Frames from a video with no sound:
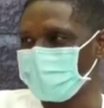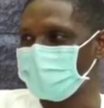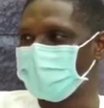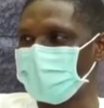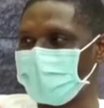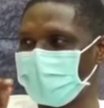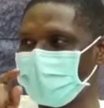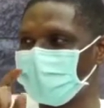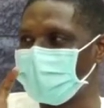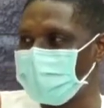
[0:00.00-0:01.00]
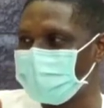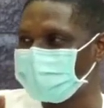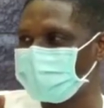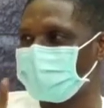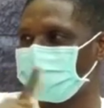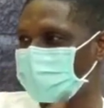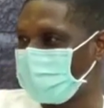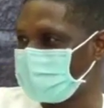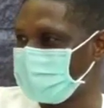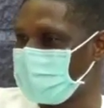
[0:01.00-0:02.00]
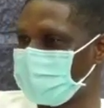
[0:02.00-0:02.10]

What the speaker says: but it does affect men